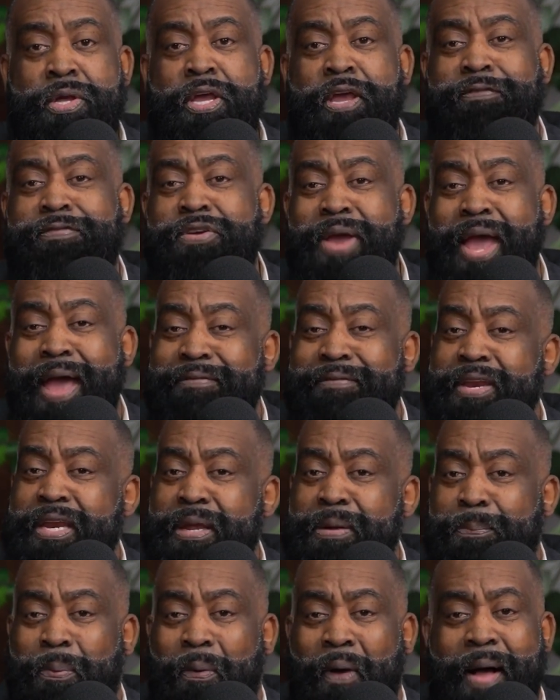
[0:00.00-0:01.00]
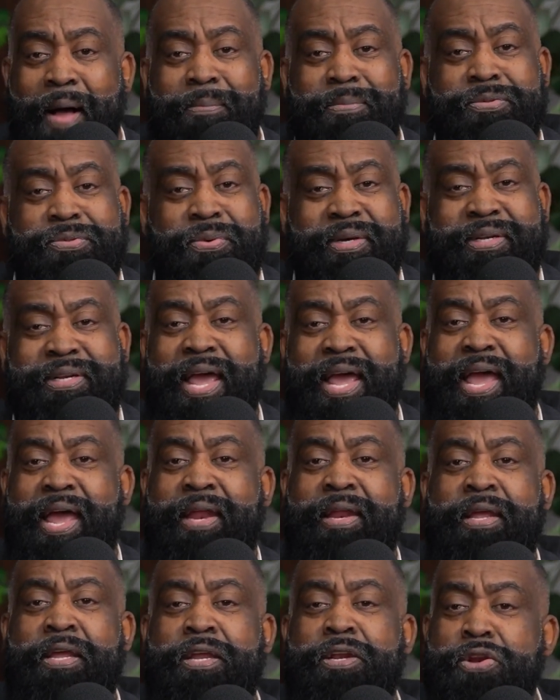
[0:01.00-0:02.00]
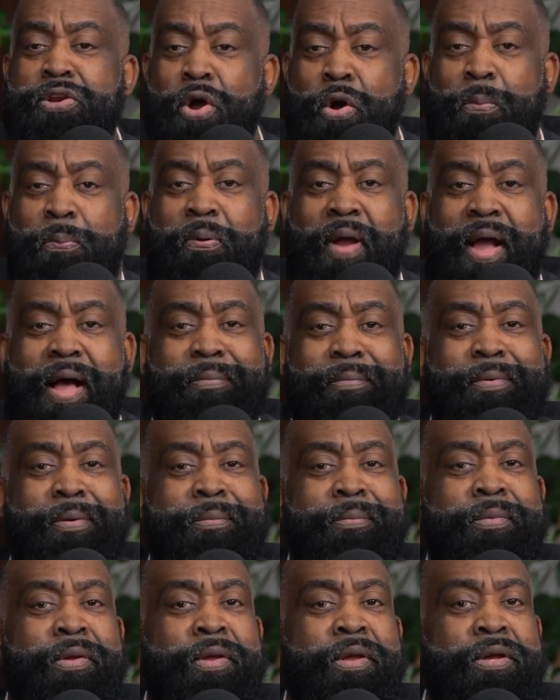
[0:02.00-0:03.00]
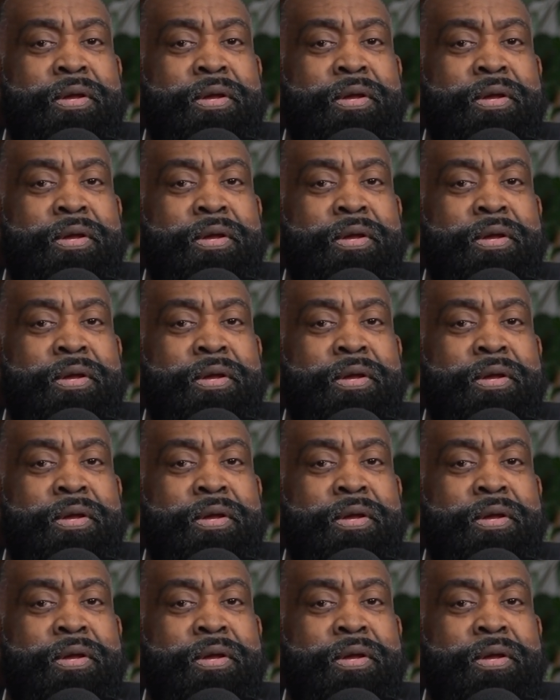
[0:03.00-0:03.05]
If you have any problems with that, no problem.